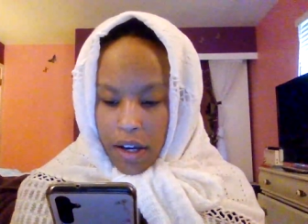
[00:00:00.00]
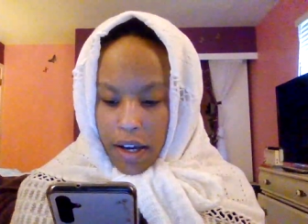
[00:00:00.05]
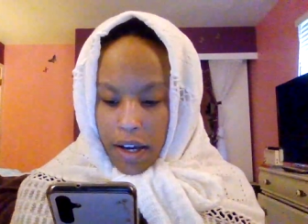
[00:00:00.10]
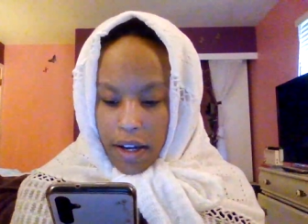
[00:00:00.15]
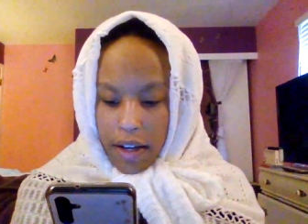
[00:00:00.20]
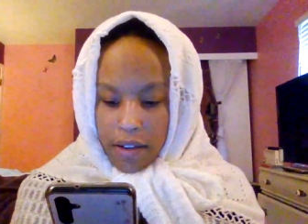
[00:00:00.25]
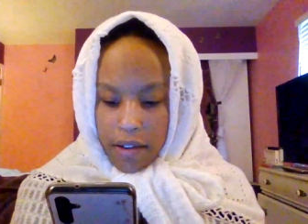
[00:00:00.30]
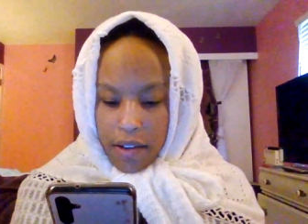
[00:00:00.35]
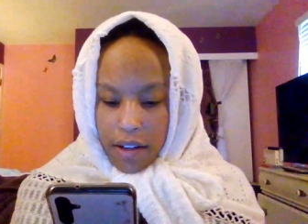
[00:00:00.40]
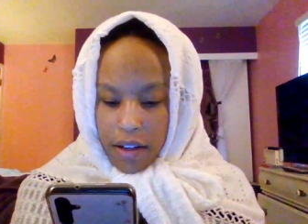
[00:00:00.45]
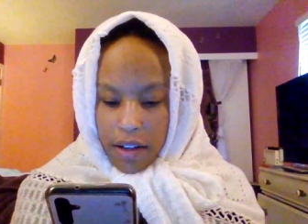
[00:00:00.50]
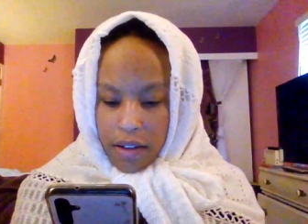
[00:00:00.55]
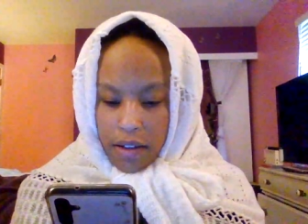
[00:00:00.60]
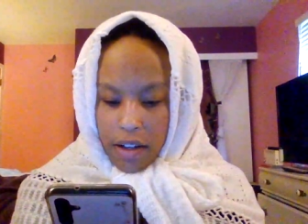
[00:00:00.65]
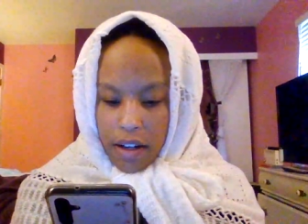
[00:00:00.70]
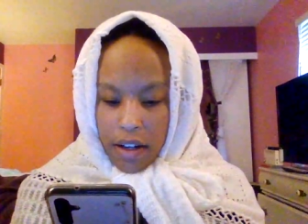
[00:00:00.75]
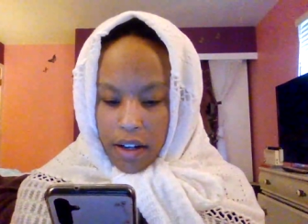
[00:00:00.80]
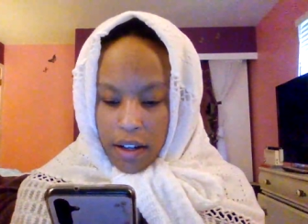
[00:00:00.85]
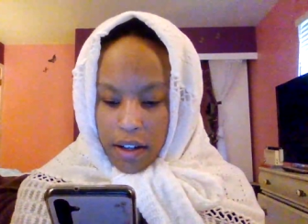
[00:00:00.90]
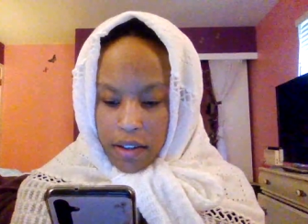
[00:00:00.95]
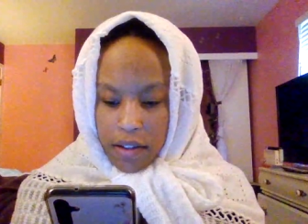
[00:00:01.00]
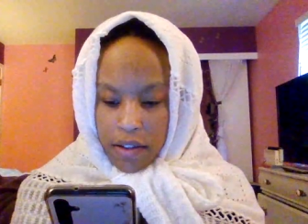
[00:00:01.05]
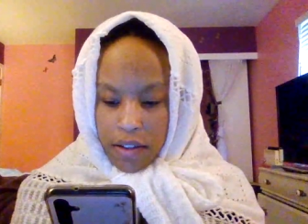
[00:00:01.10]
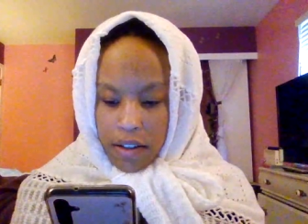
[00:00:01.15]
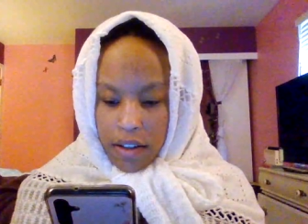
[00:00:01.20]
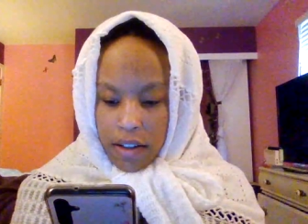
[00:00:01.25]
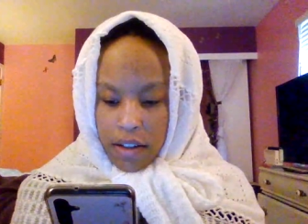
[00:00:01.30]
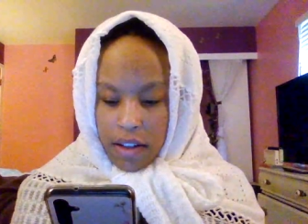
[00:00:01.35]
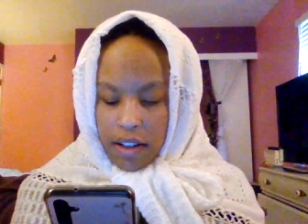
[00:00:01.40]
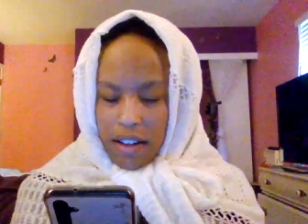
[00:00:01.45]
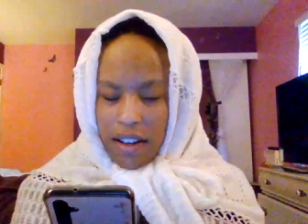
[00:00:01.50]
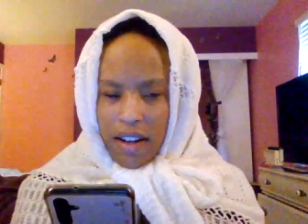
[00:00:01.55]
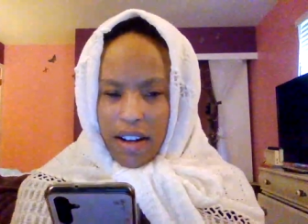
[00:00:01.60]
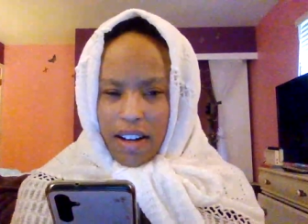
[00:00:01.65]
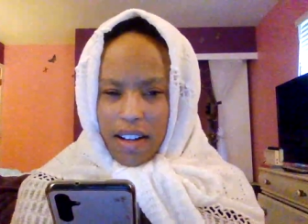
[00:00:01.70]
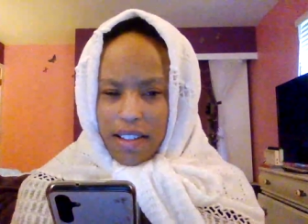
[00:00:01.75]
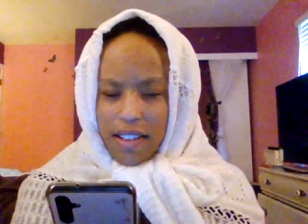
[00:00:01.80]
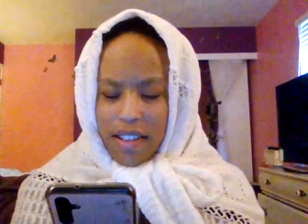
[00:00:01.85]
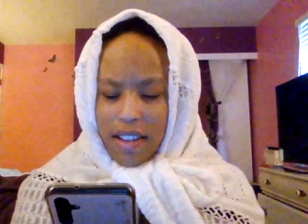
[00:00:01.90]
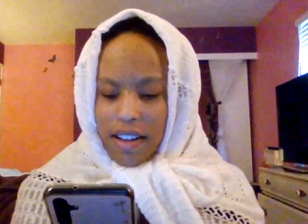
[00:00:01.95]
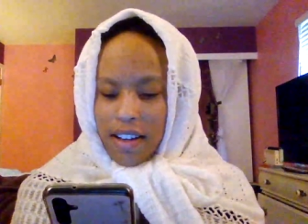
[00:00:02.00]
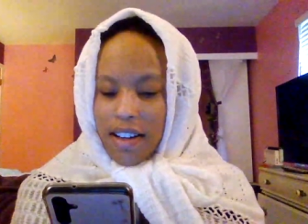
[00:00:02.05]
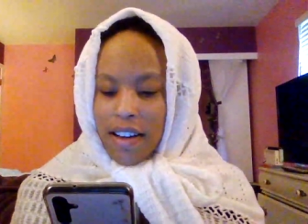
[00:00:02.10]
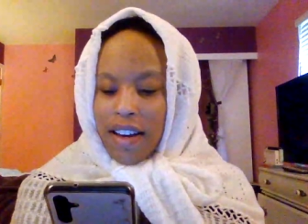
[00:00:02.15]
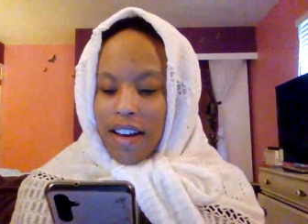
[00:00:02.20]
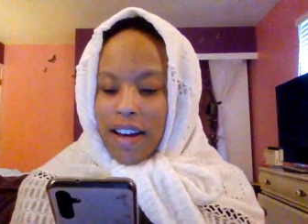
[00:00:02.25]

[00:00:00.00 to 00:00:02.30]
Ask uh, Asuka, Asuka,